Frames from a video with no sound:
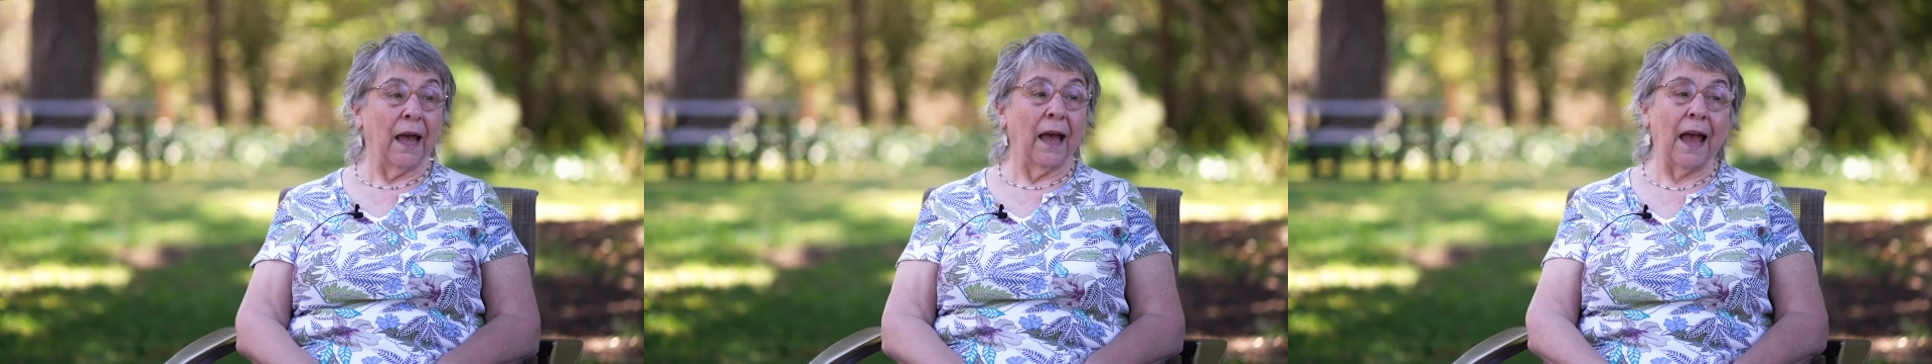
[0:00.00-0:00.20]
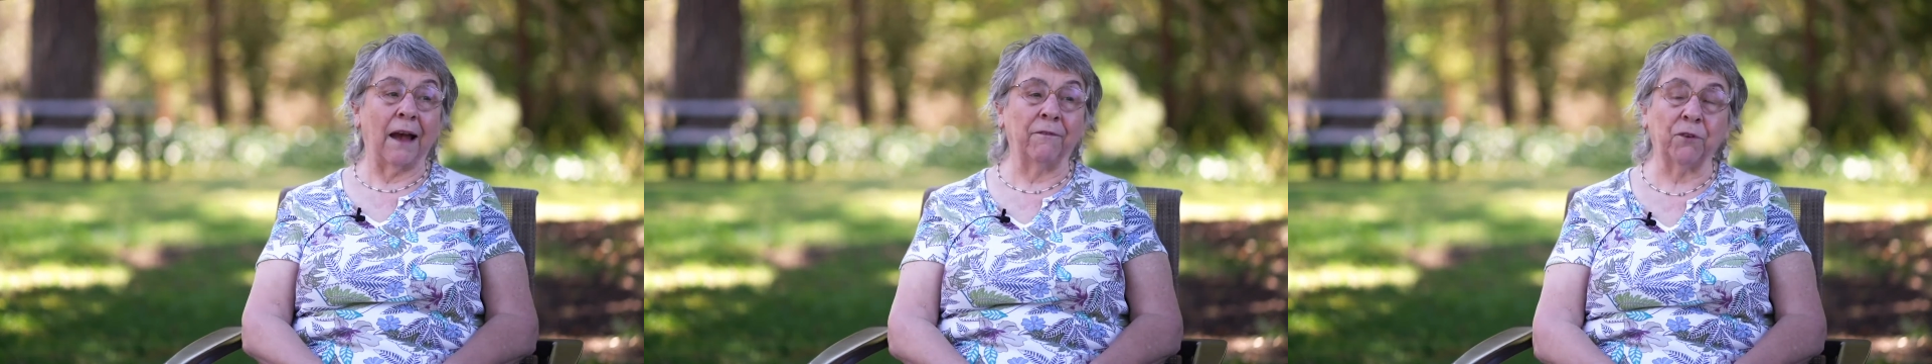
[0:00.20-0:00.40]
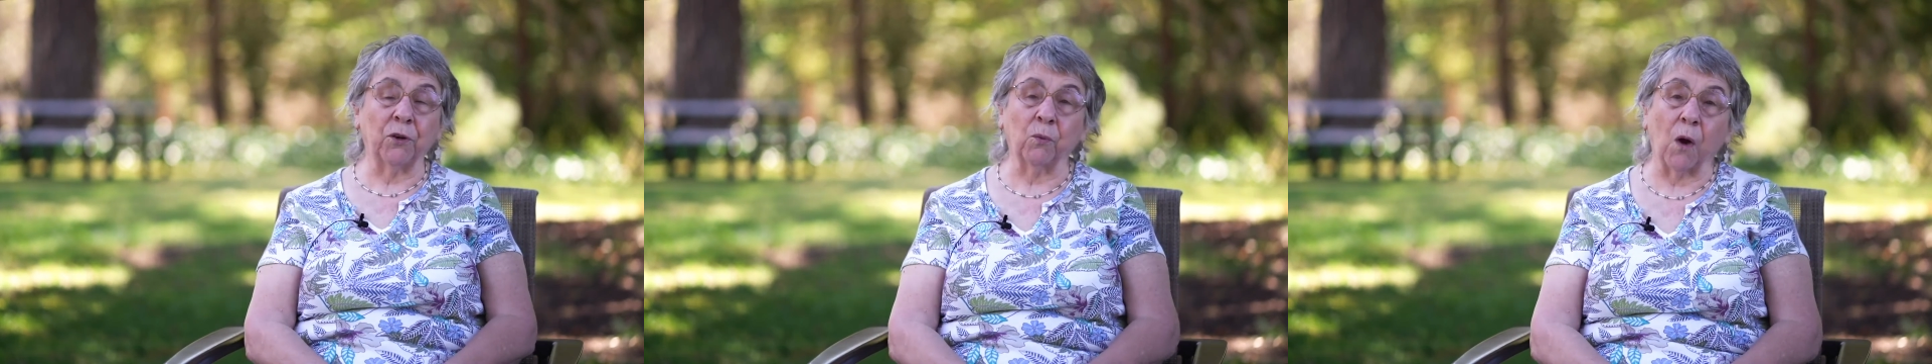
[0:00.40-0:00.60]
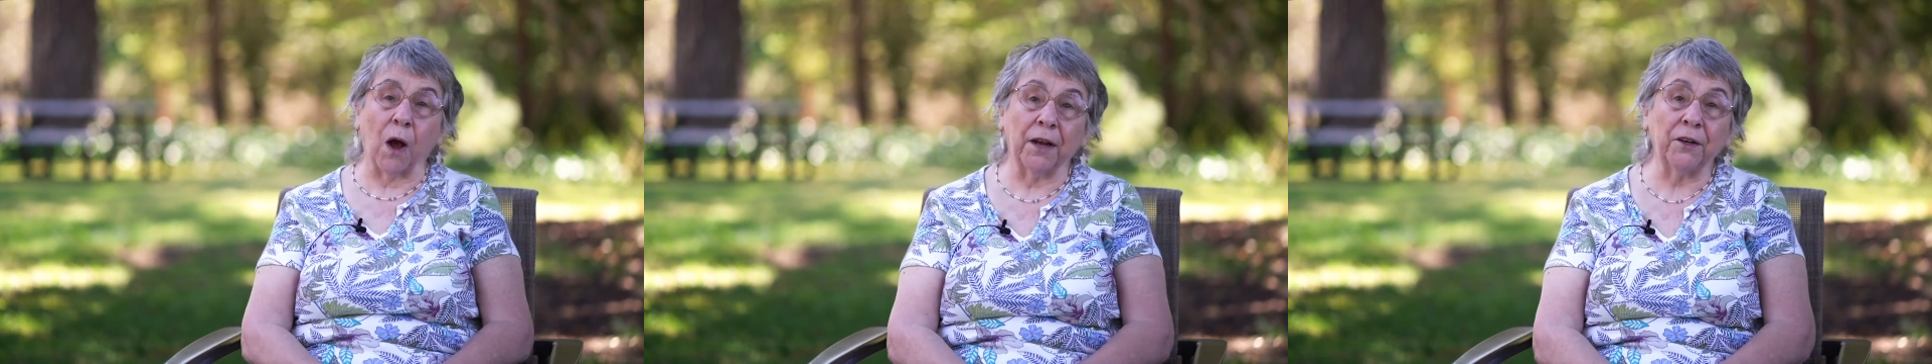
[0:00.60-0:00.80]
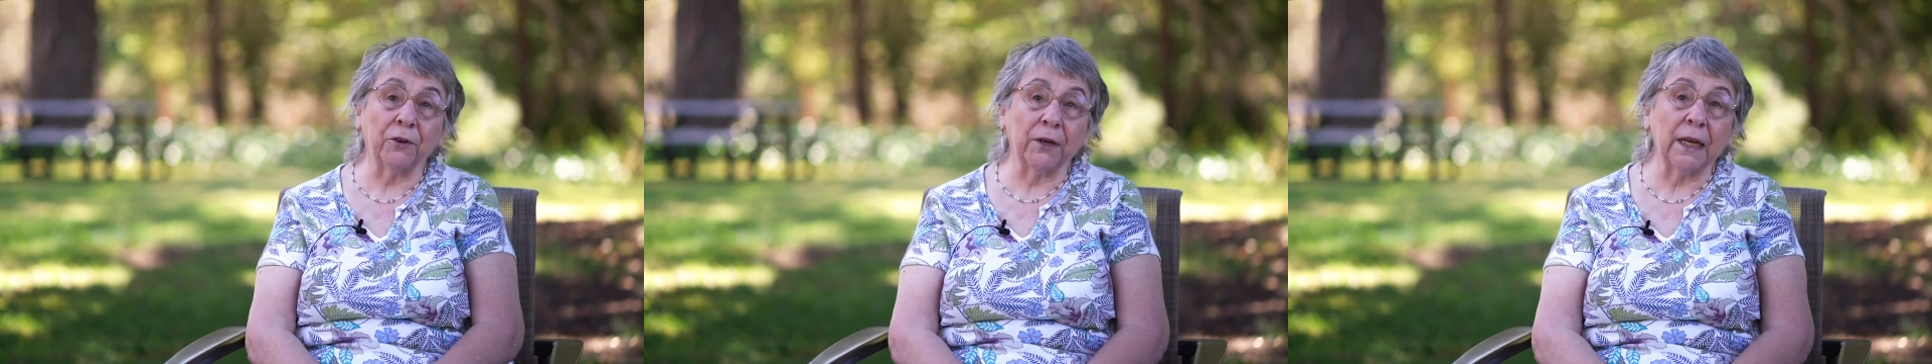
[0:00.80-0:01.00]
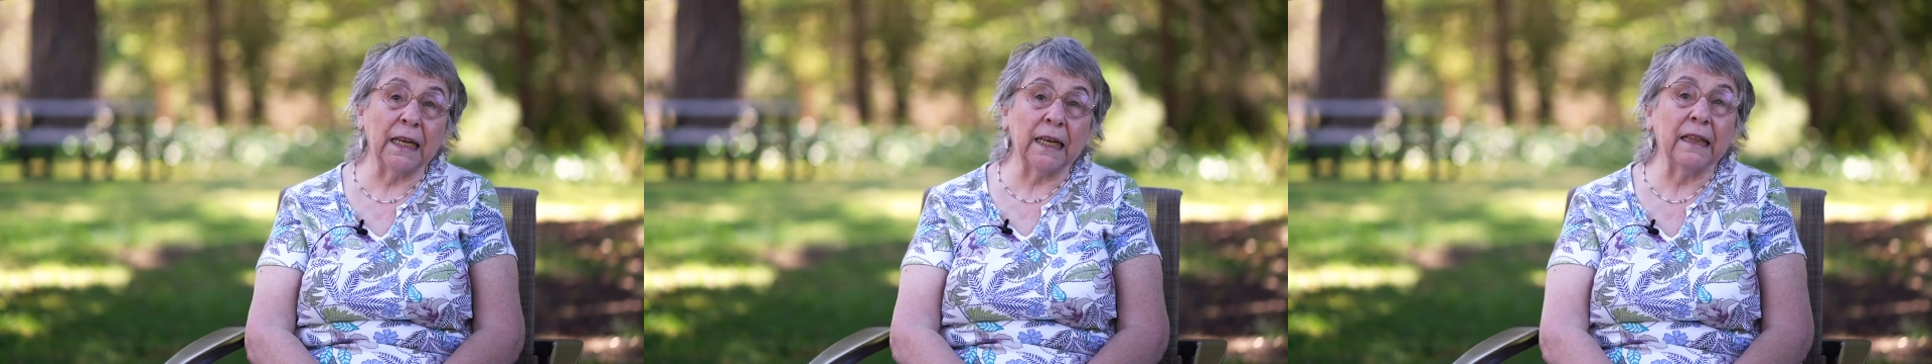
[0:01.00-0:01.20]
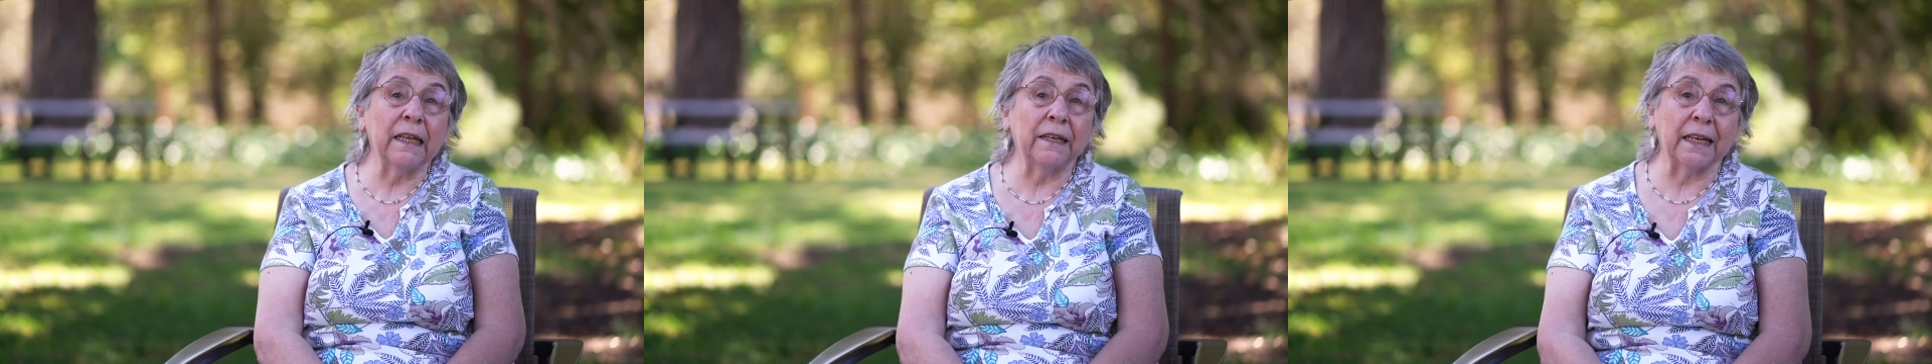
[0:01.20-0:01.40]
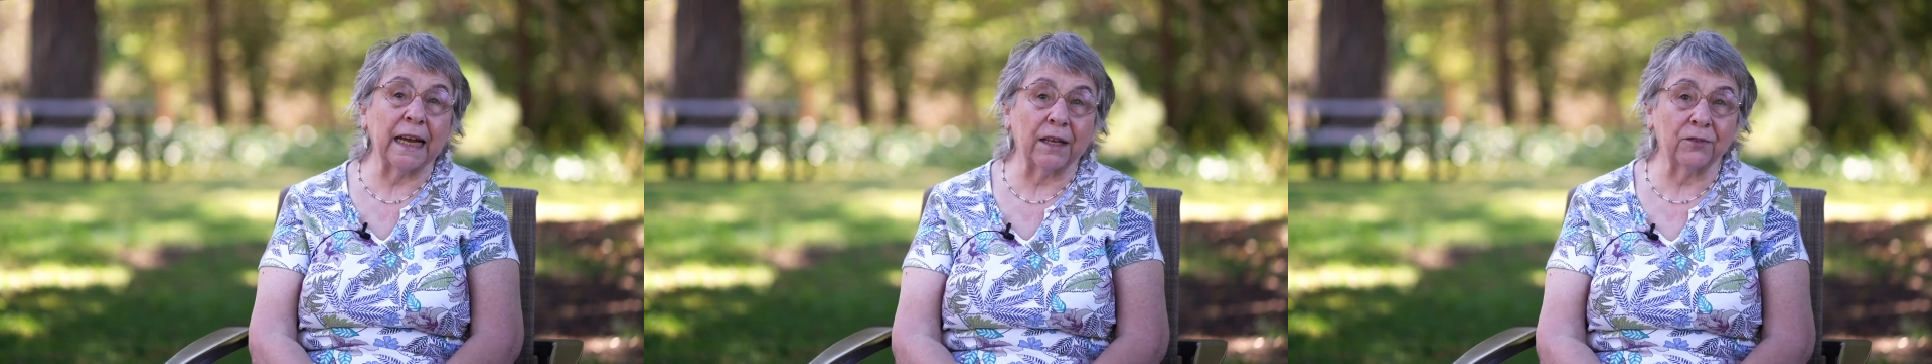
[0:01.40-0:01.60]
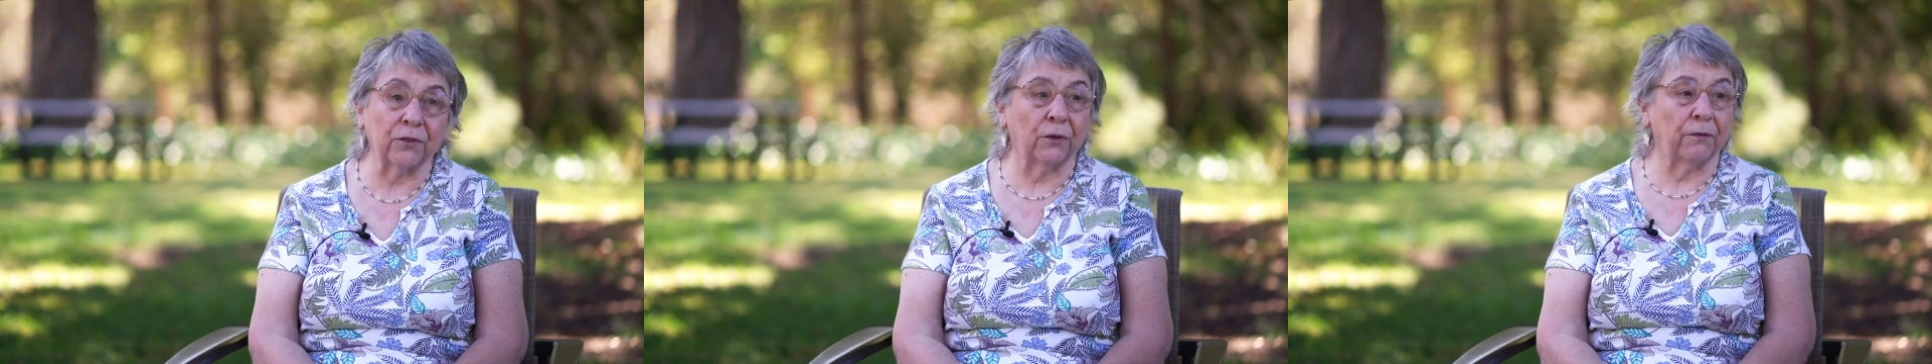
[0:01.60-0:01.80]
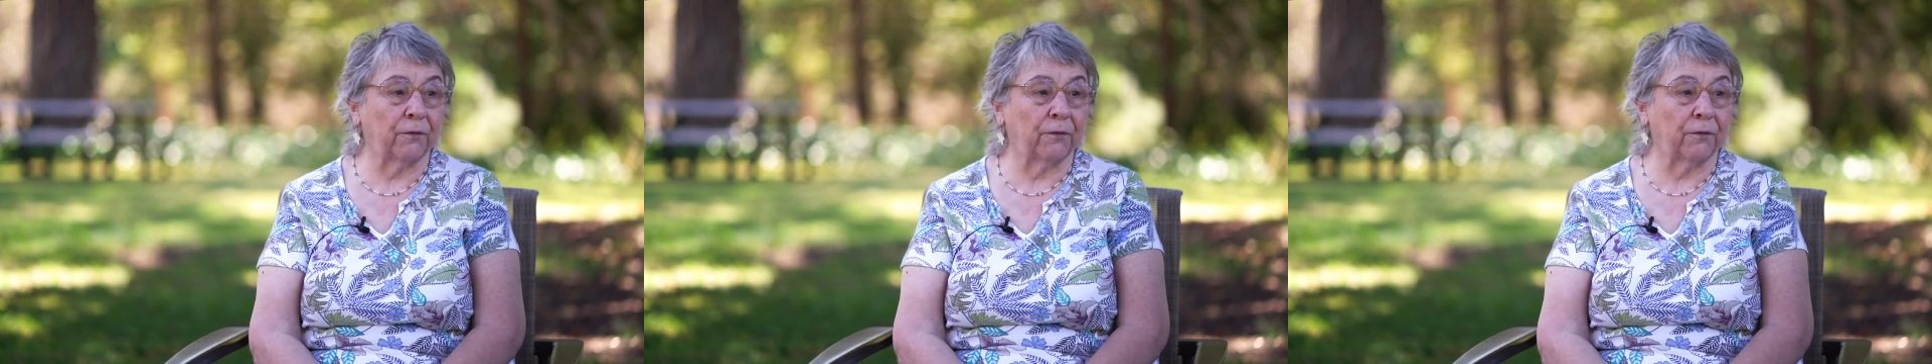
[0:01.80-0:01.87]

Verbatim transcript: After wandering in the desert